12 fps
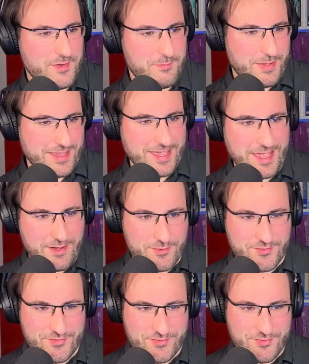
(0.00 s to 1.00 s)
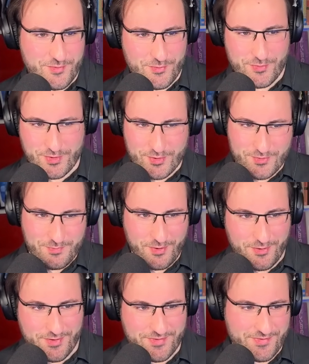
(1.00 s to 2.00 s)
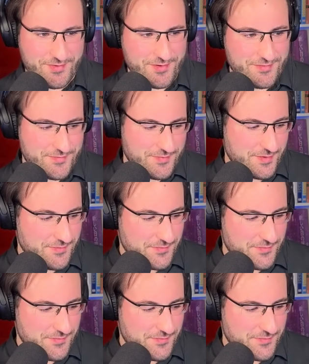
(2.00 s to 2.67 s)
picking out the good parts of